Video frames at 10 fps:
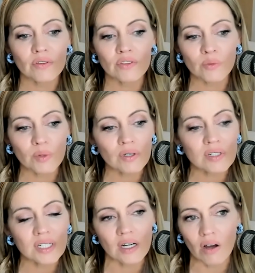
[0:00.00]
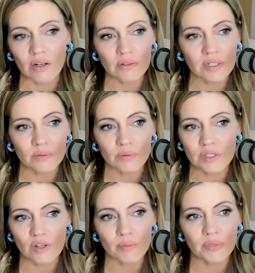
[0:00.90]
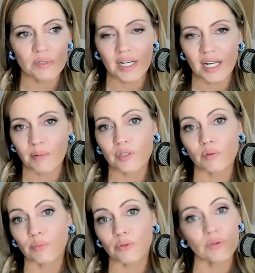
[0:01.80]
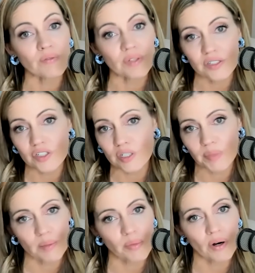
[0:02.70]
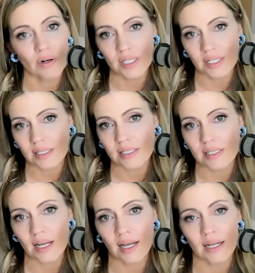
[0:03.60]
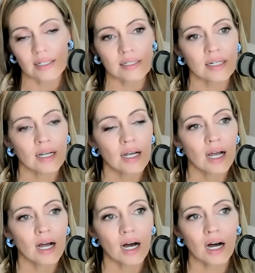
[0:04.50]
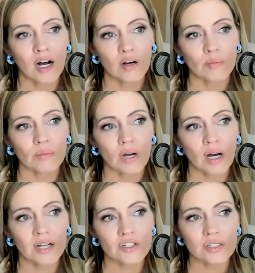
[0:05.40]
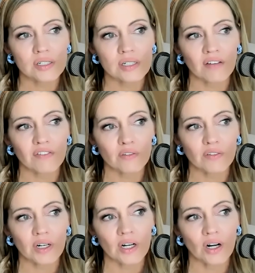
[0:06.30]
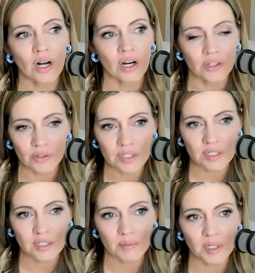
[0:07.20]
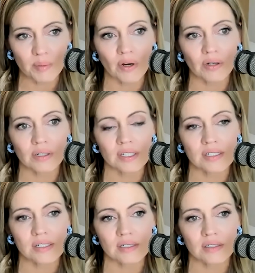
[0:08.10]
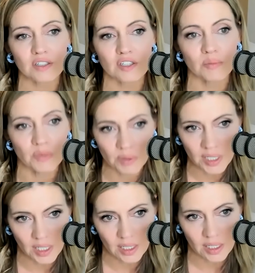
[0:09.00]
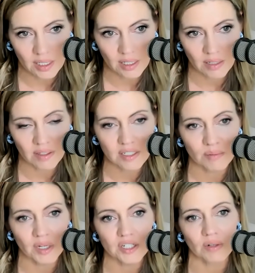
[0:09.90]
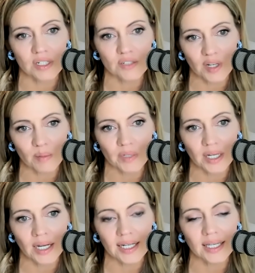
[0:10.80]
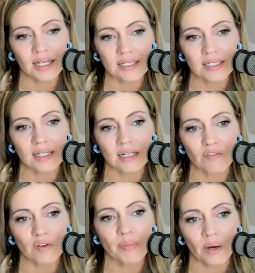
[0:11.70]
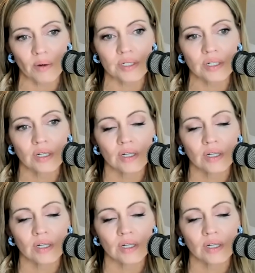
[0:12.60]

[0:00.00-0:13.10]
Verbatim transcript: thrilled and honored at the result, but it was an absolute privilege to be a part of this. And um, I just I feel very honored to be a part of this community, yeah. this amazing race family, and I can't say enough about